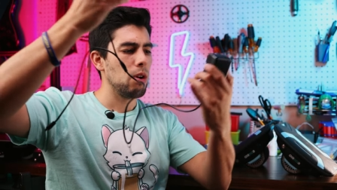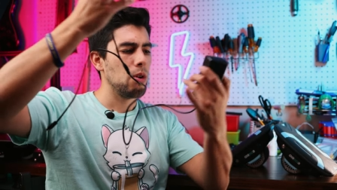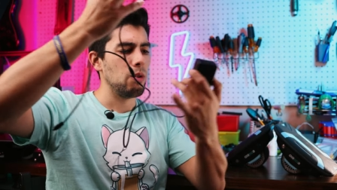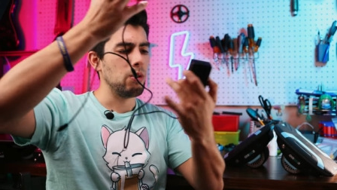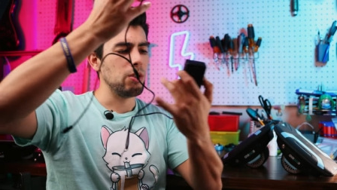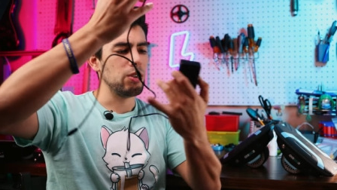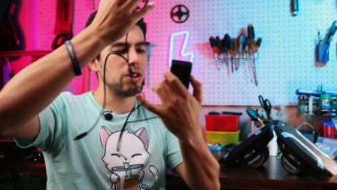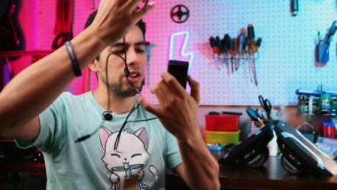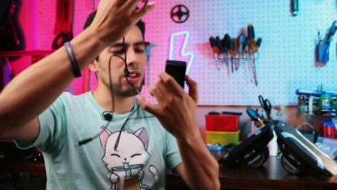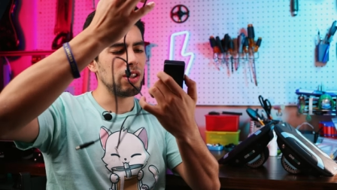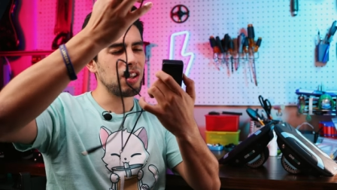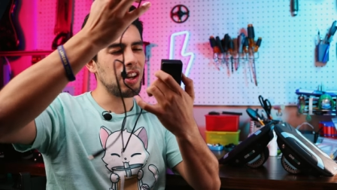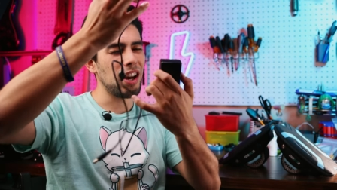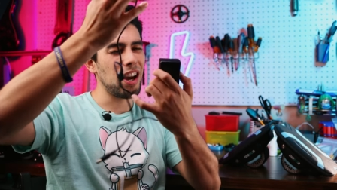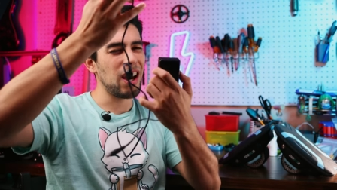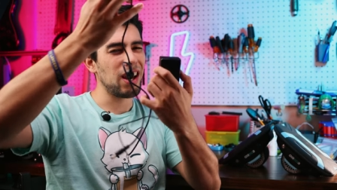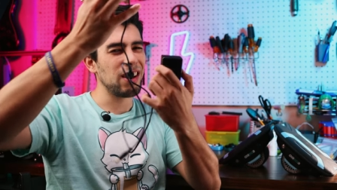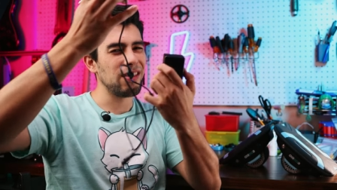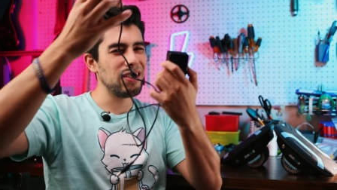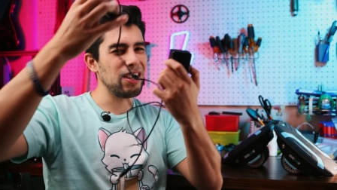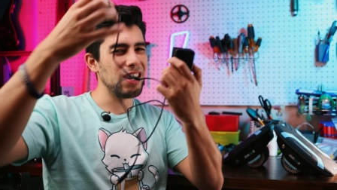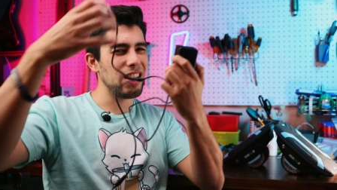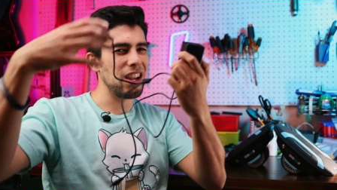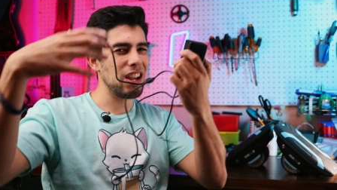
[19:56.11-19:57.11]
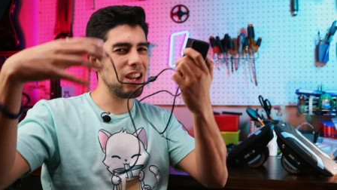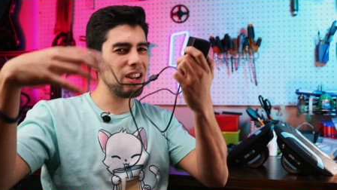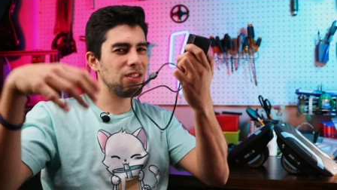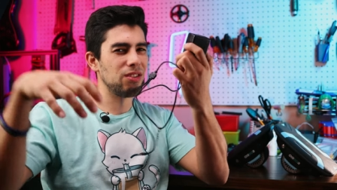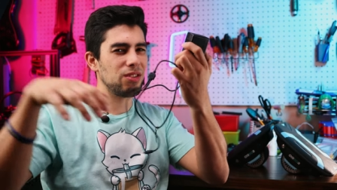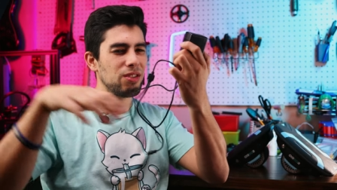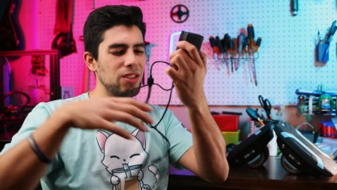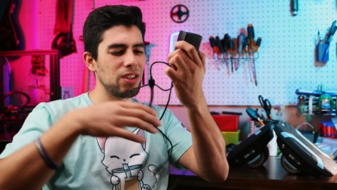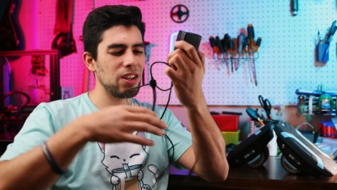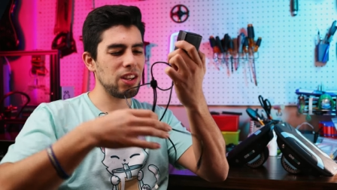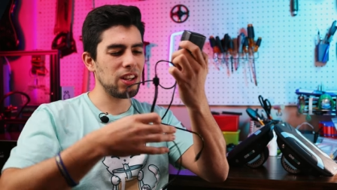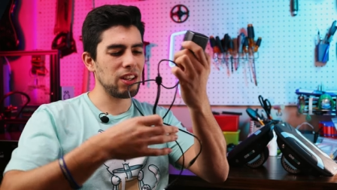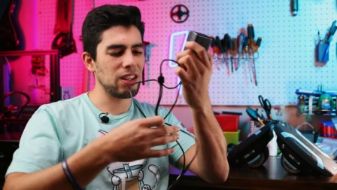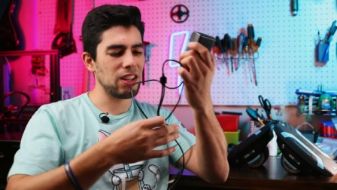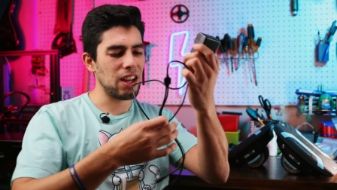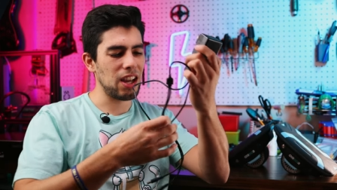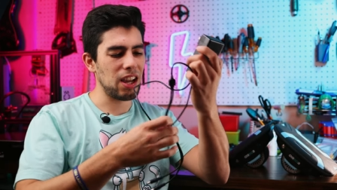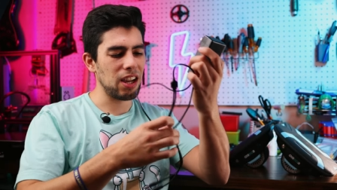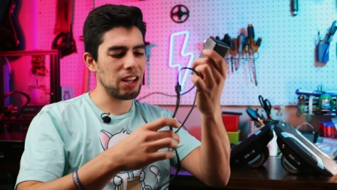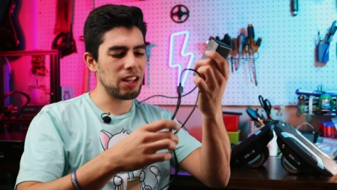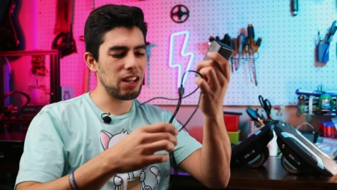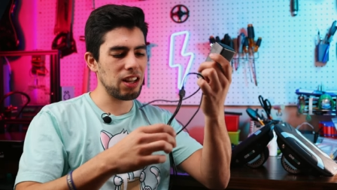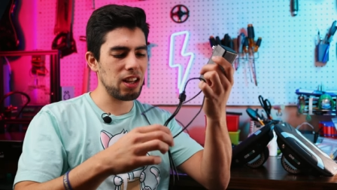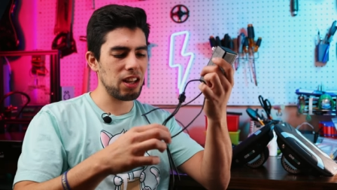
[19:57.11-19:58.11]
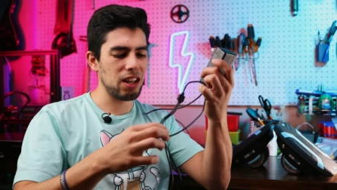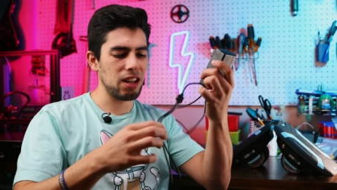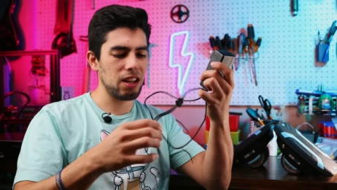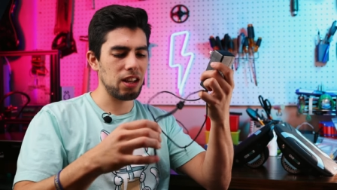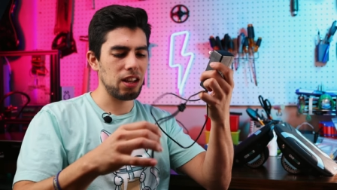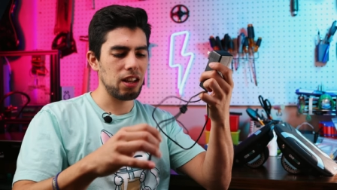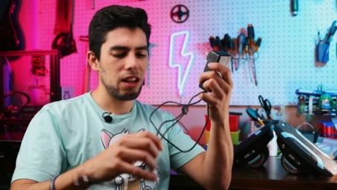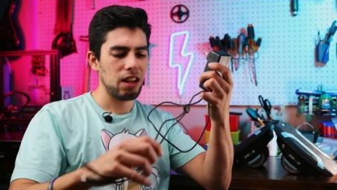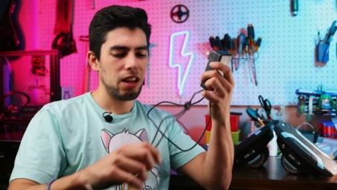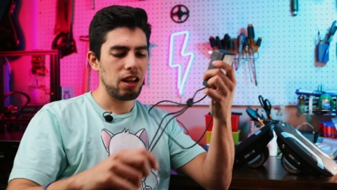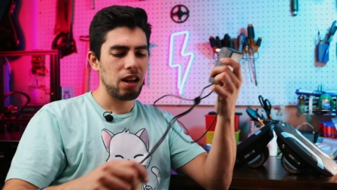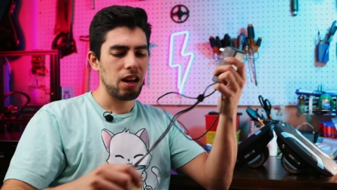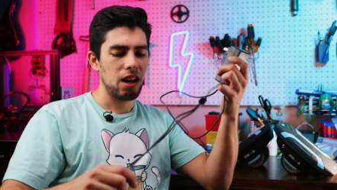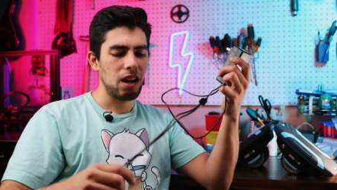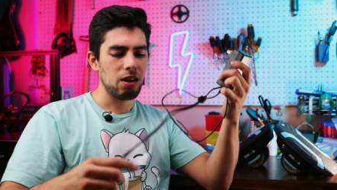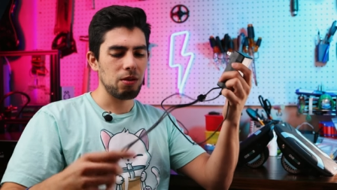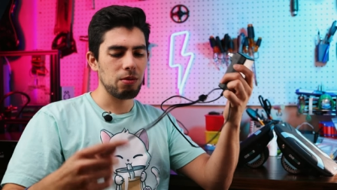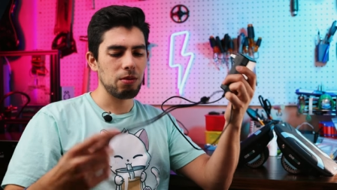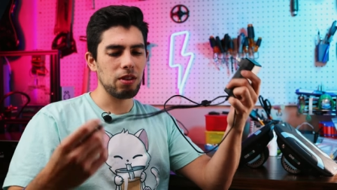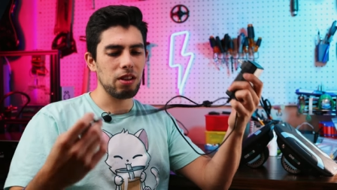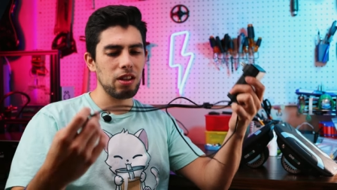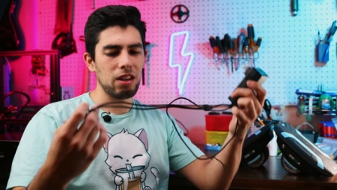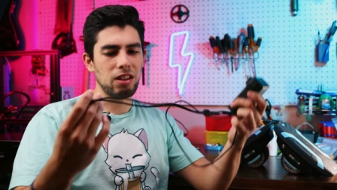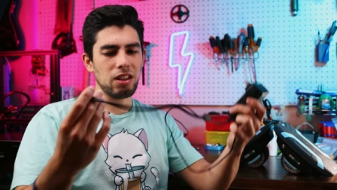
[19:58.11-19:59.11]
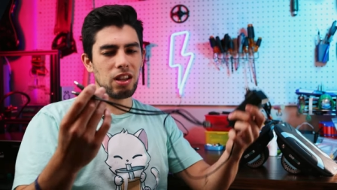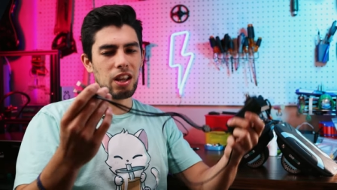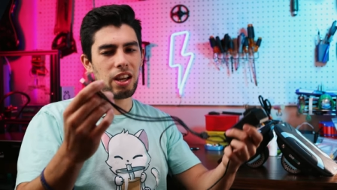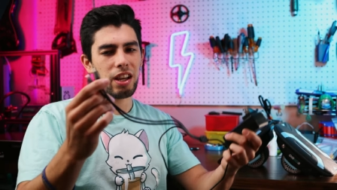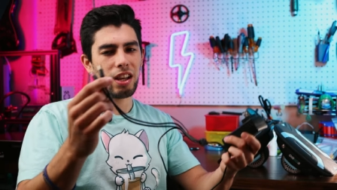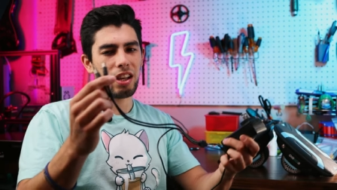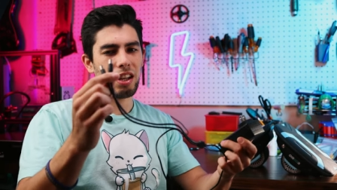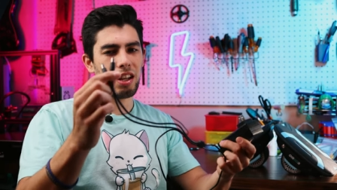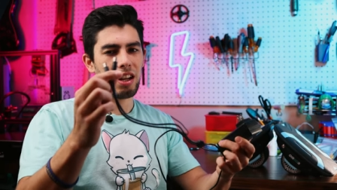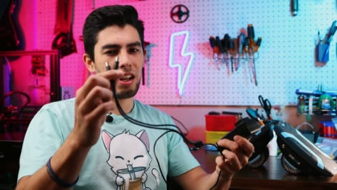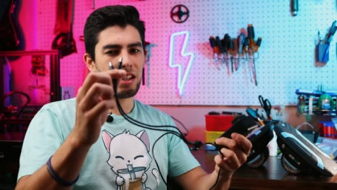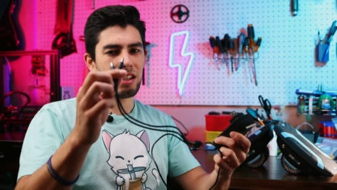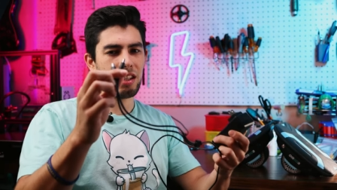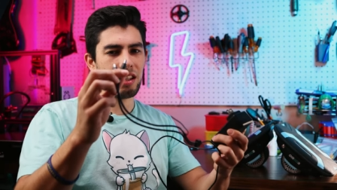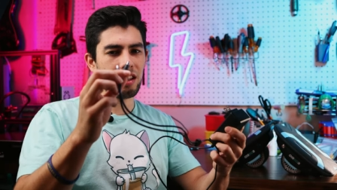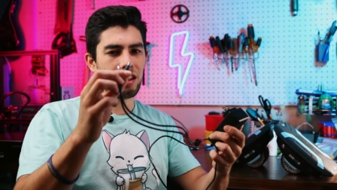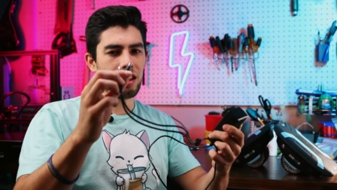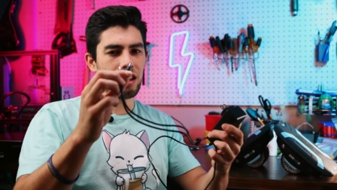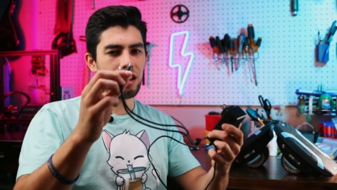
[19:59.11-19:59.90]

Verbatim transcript: which is kind of an interesting technique. I don't really like connecting